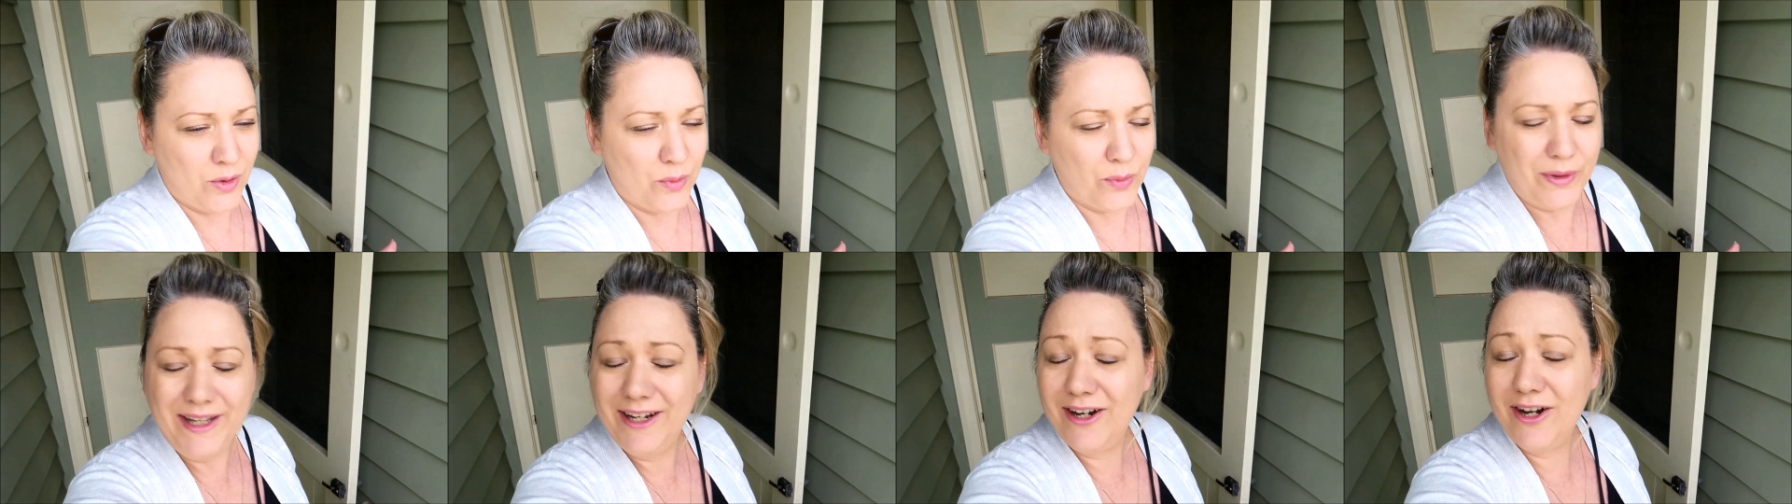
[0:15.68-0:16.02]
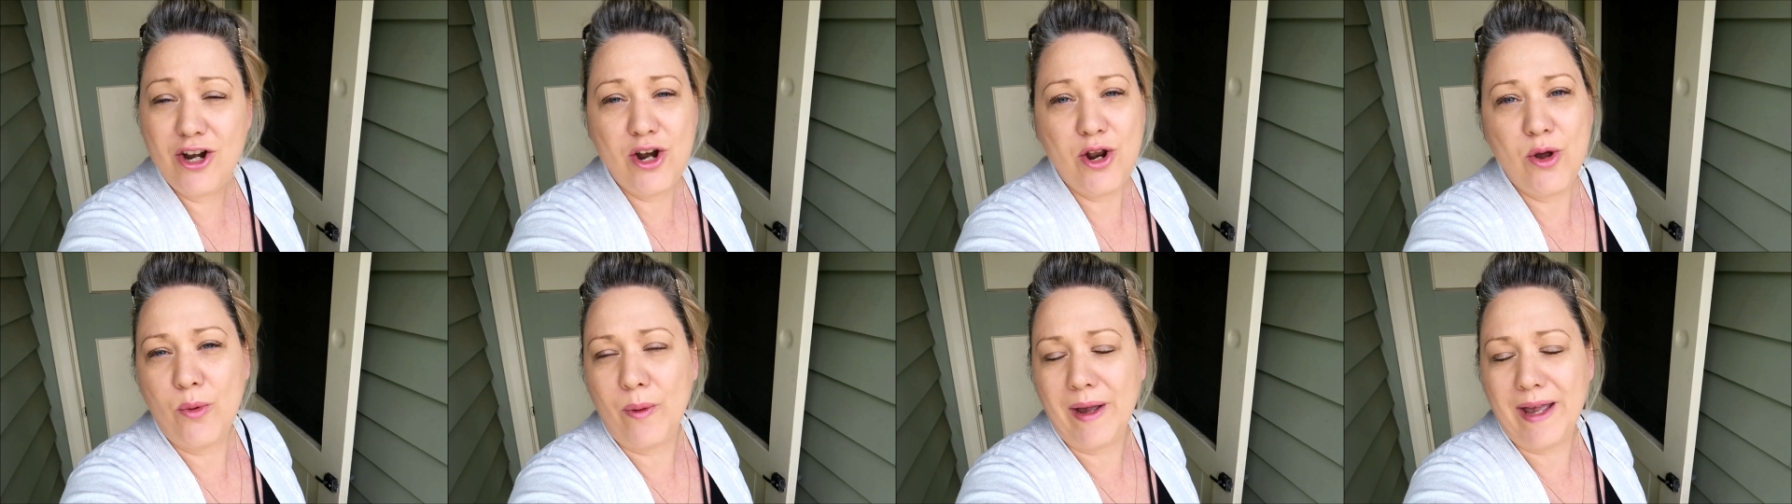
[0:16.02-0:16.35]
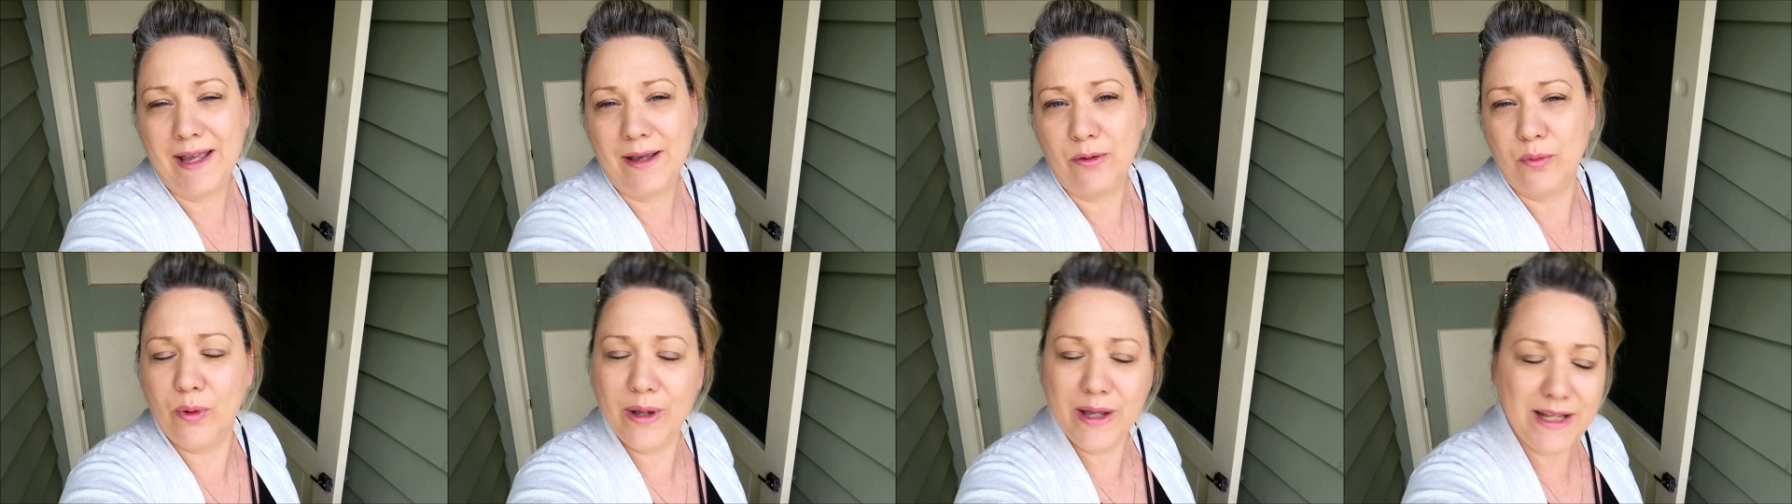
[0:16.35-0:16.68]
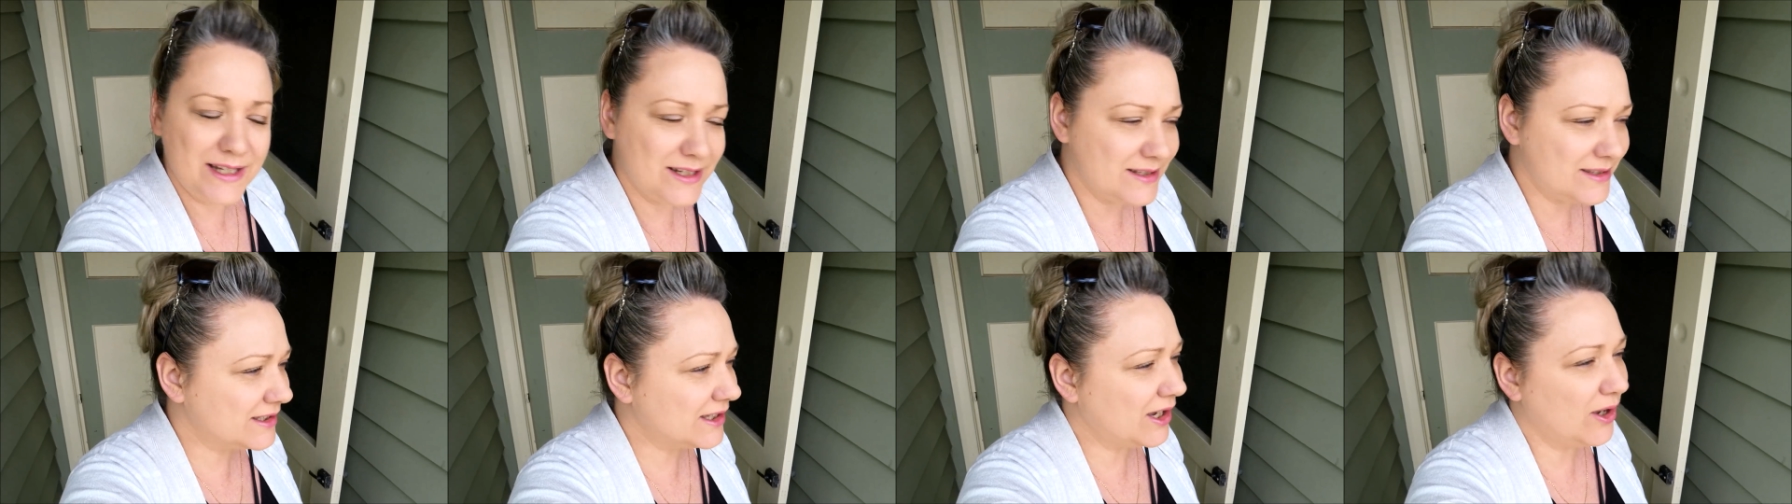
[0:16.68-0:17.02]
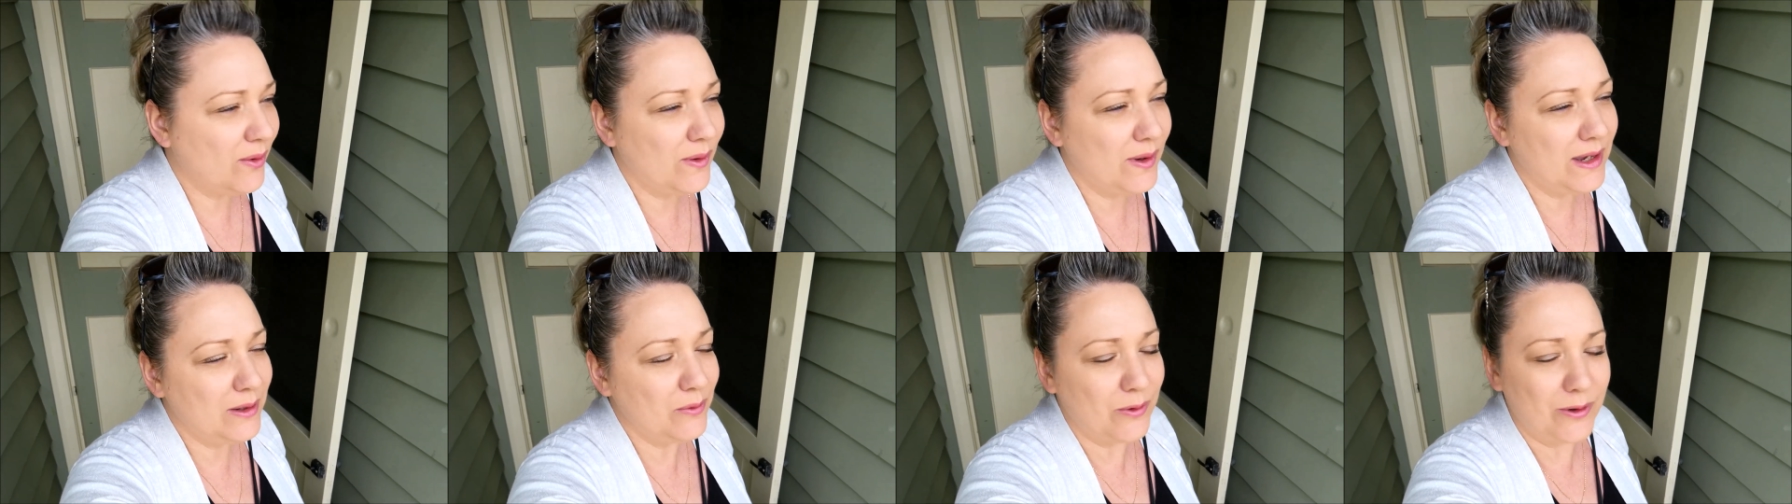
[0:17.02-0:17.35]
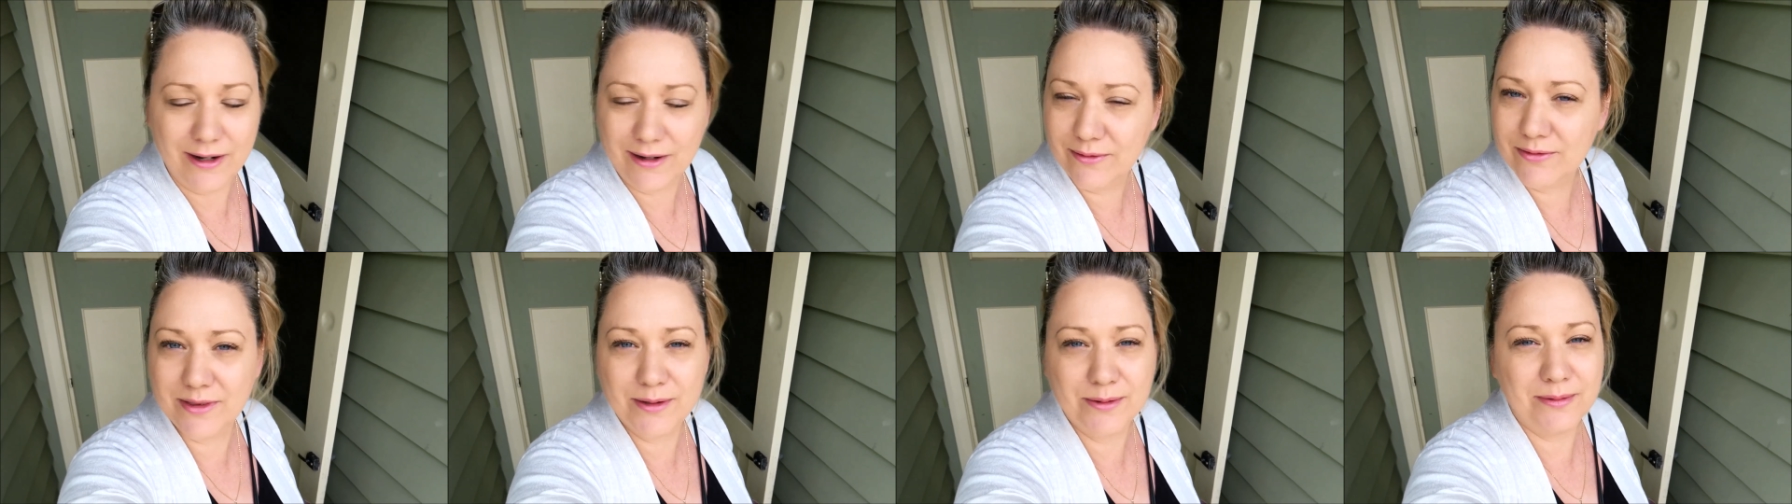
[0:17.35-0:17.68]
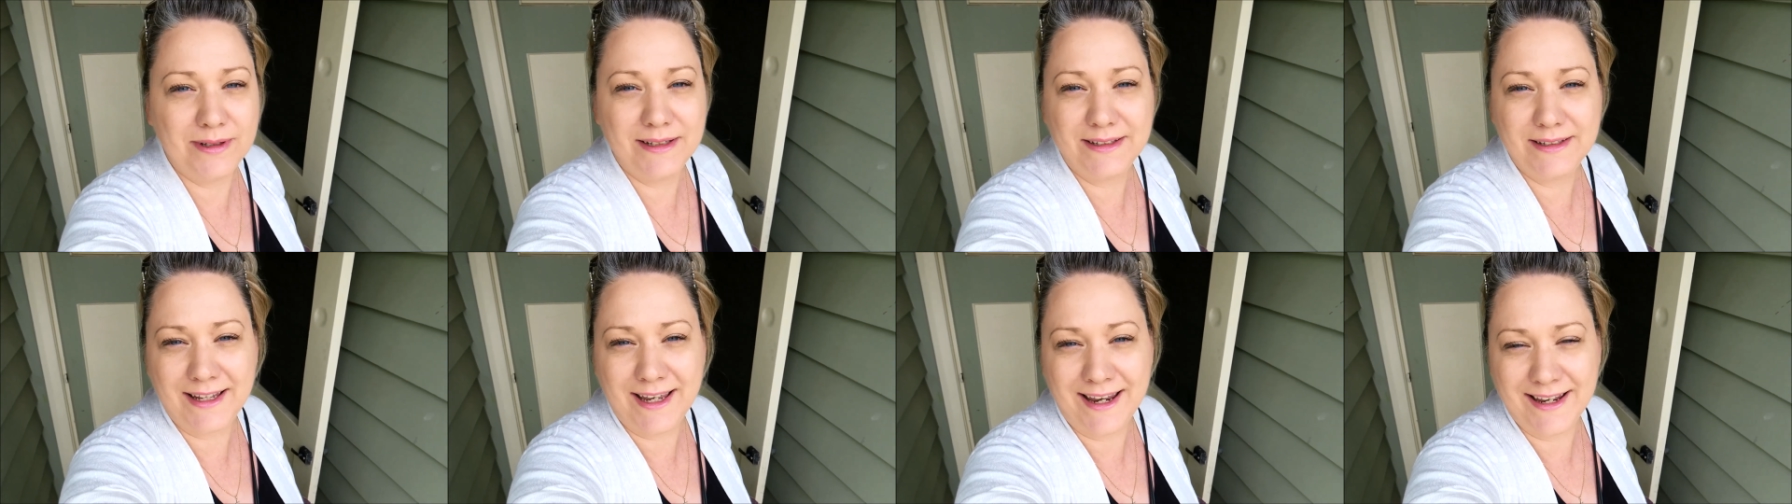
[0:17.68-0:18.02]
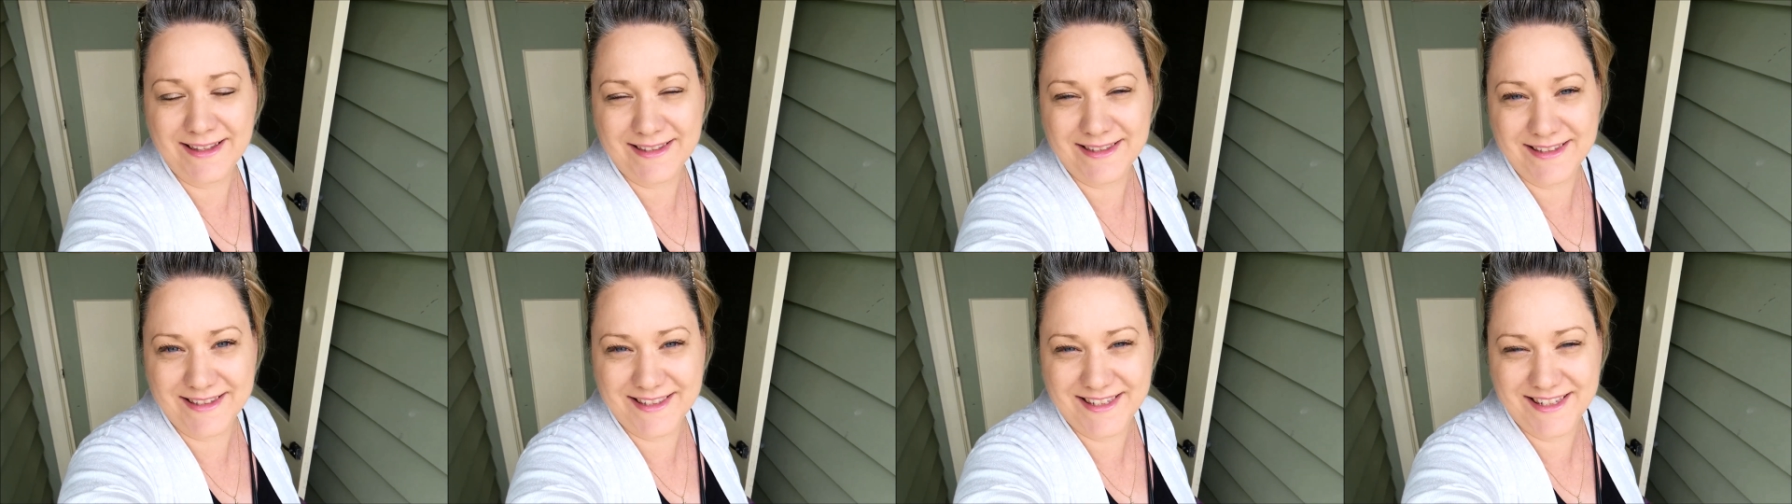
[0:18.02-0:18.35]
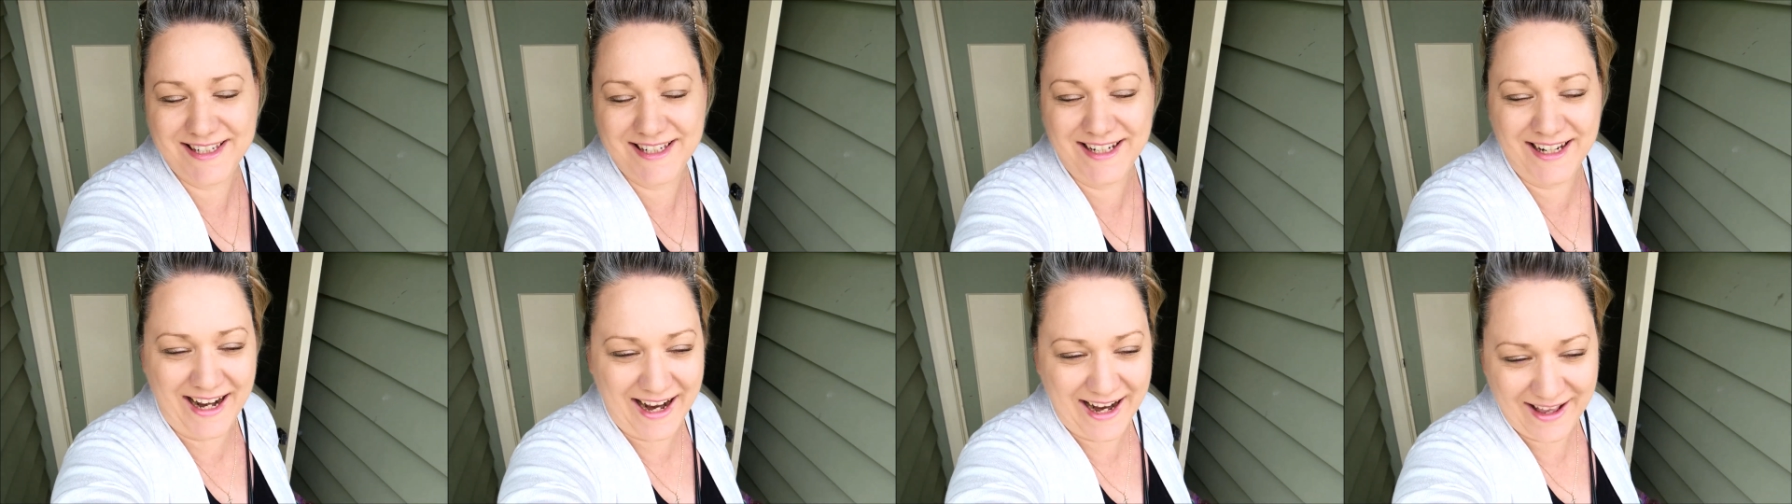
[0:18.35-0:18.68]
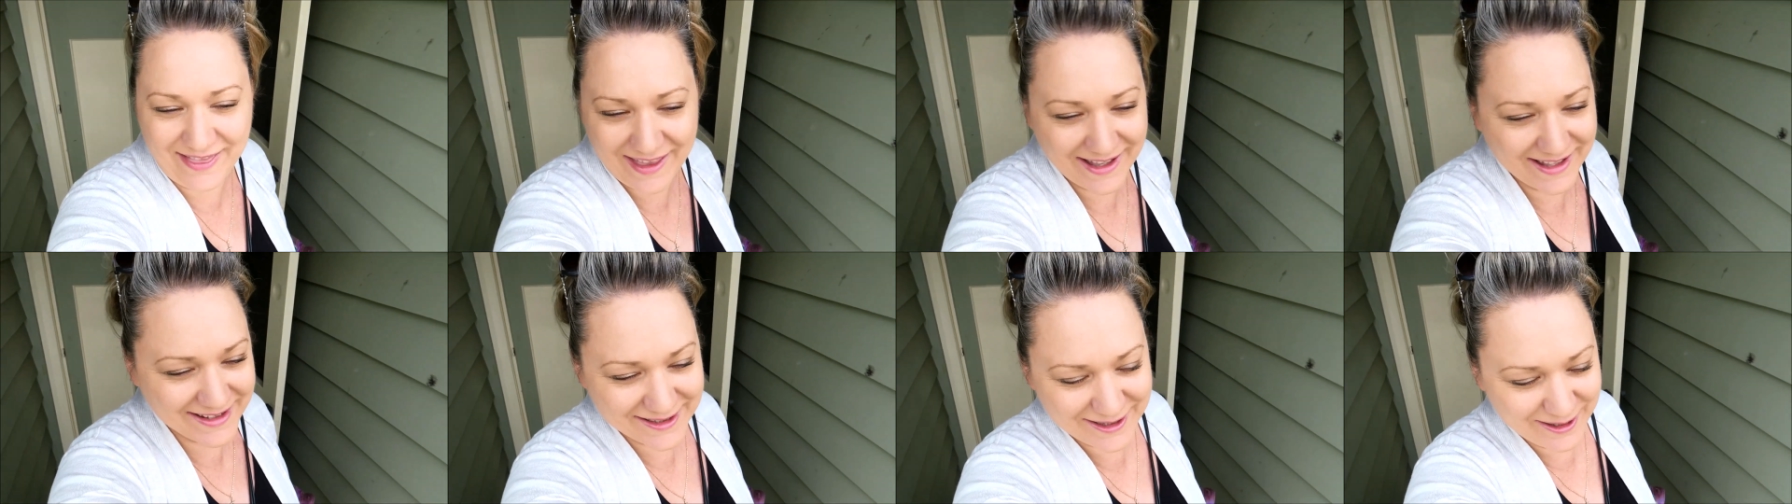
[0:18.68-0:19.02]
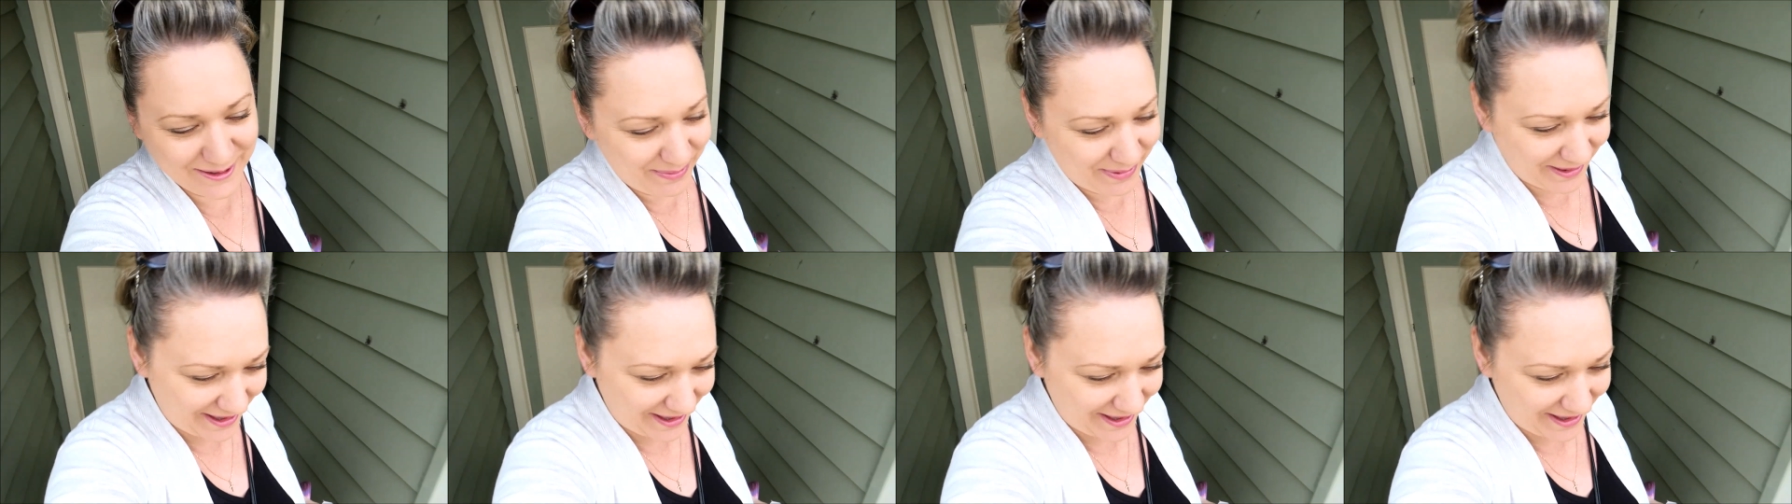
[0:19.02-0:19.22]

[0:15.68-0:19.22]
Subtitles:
we don't know where. We're just going wherever the wind takes us today. That's the